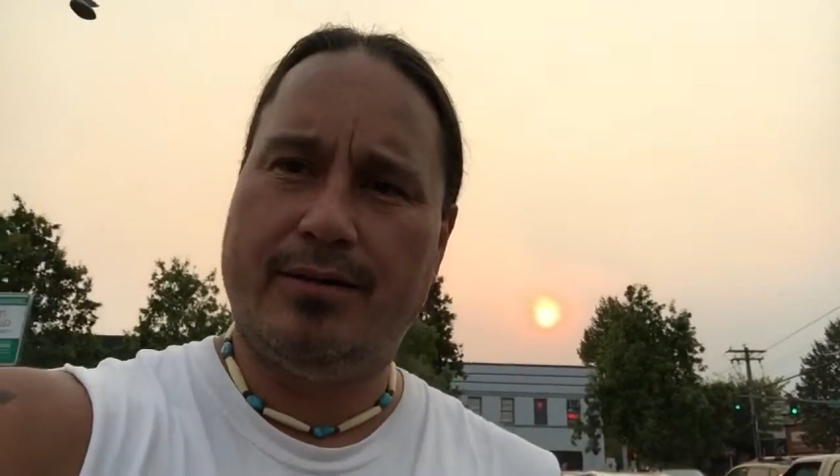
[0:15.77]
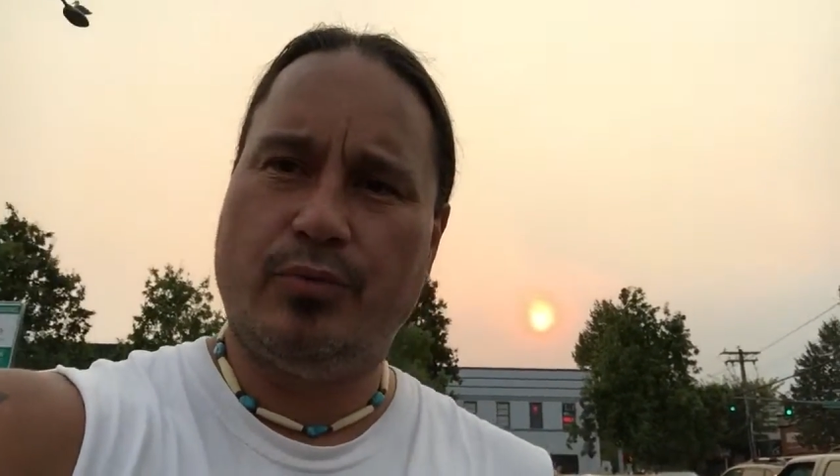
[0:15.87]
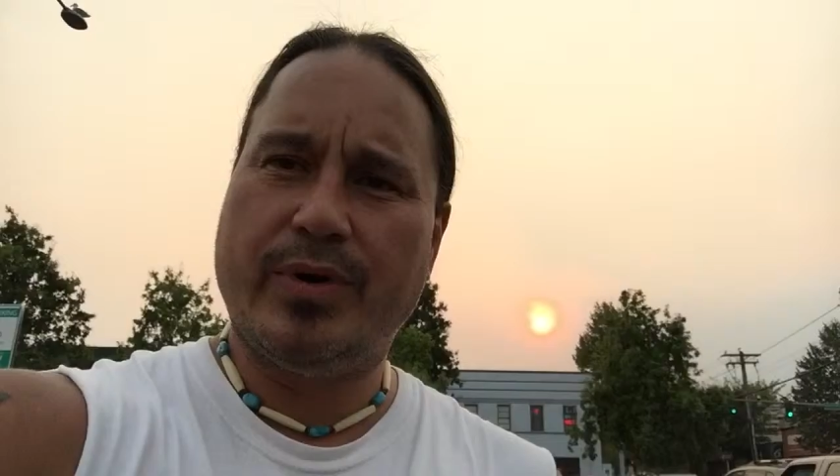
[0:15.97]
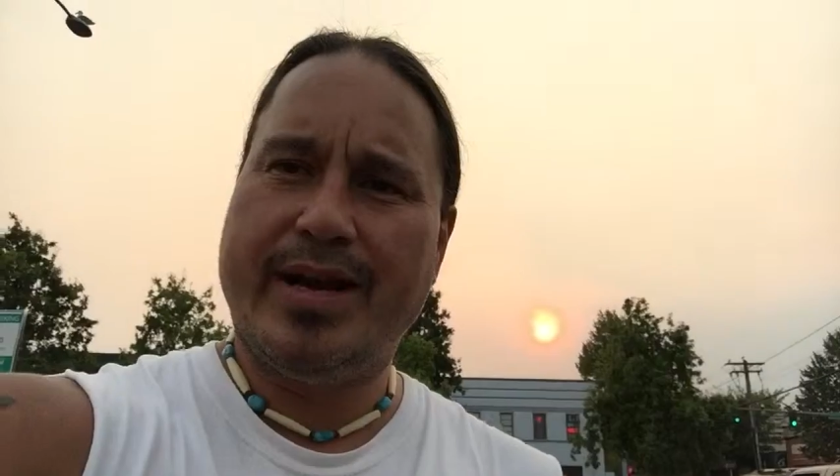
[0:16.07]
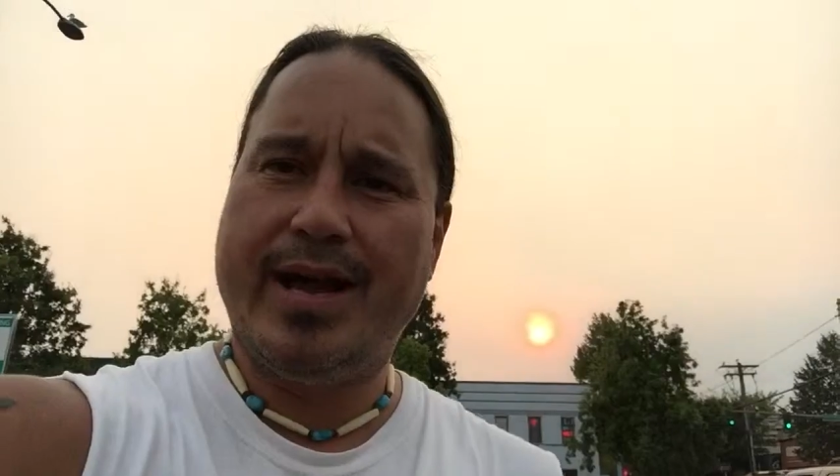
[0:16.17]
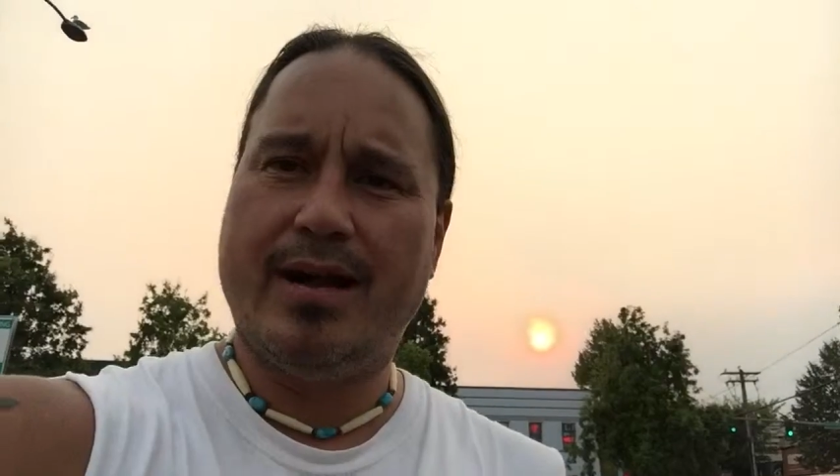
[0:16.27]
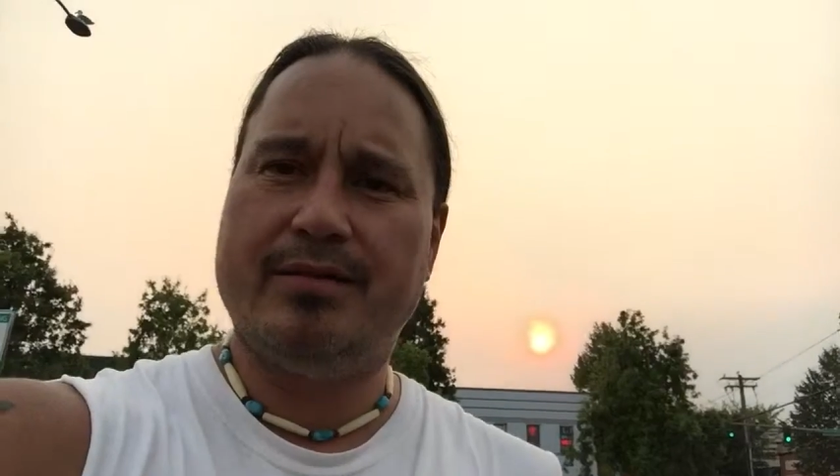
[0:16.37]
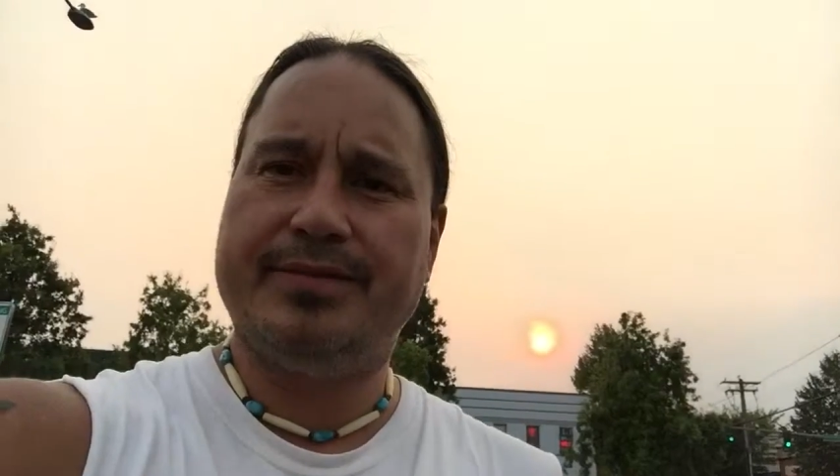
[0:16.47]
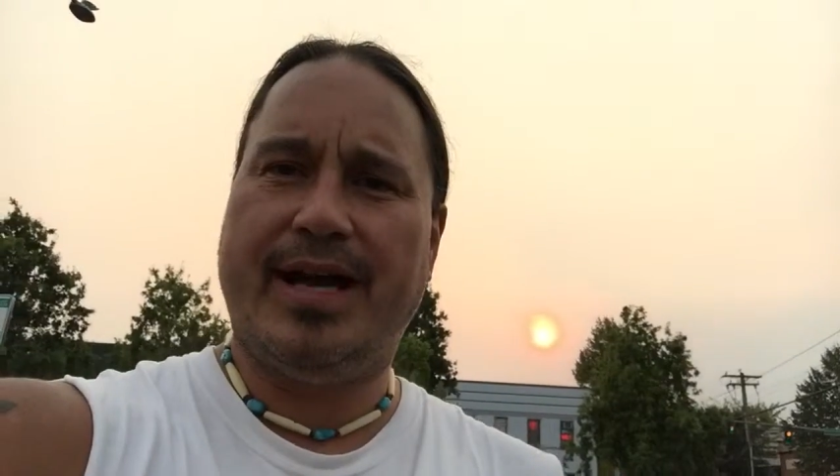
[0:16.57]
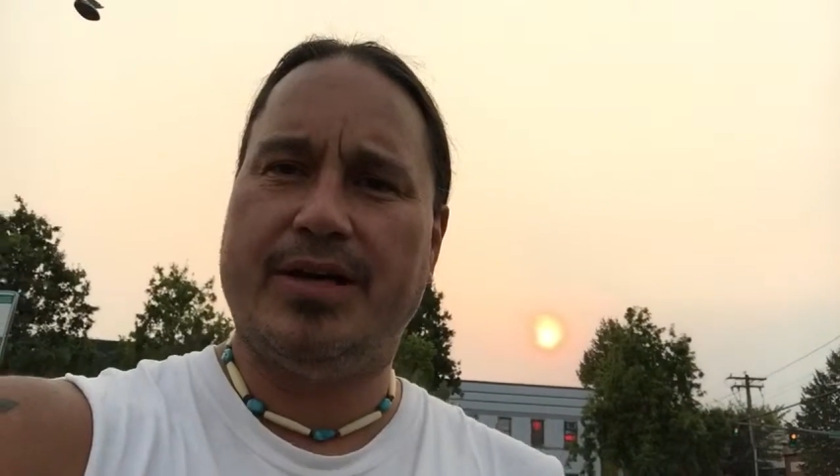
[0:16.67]
We
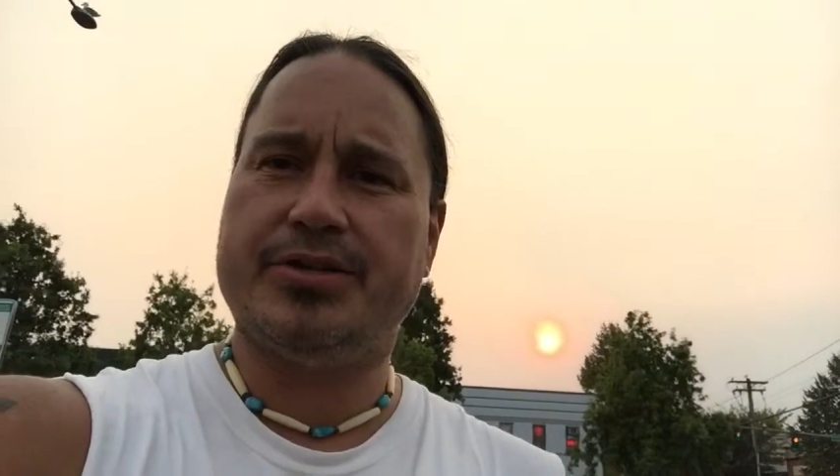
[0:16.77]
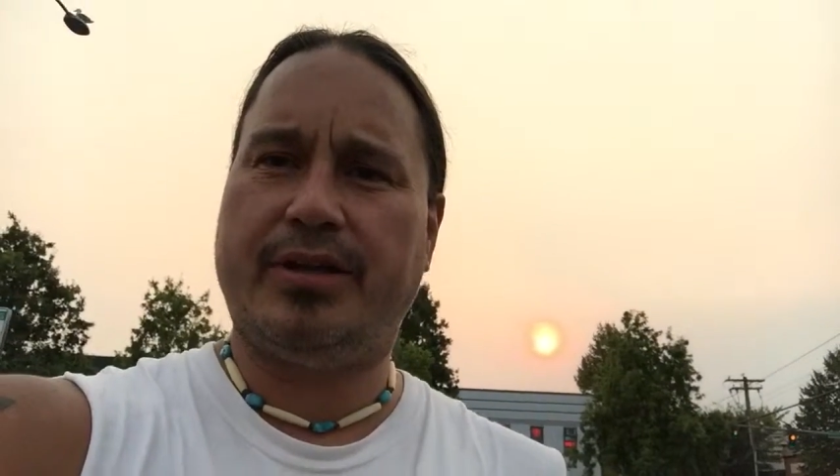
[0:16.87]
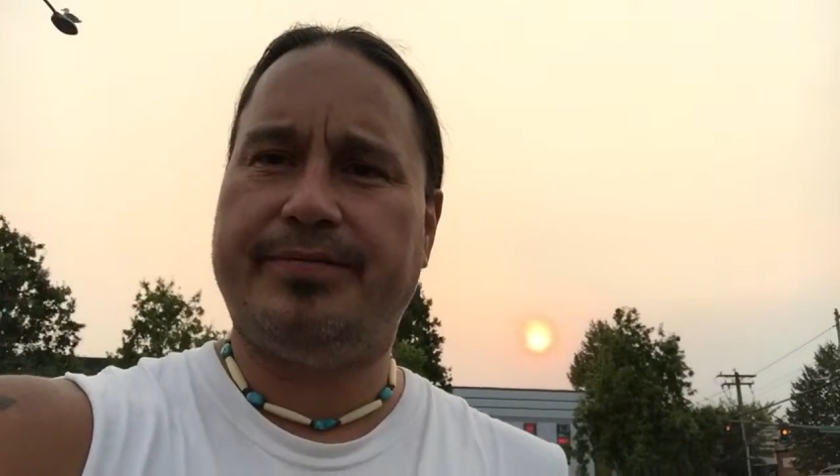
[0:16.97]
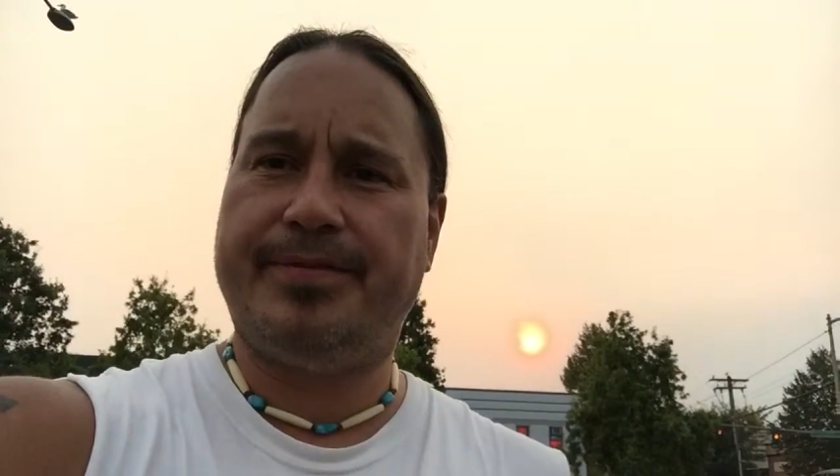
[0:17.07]
have actually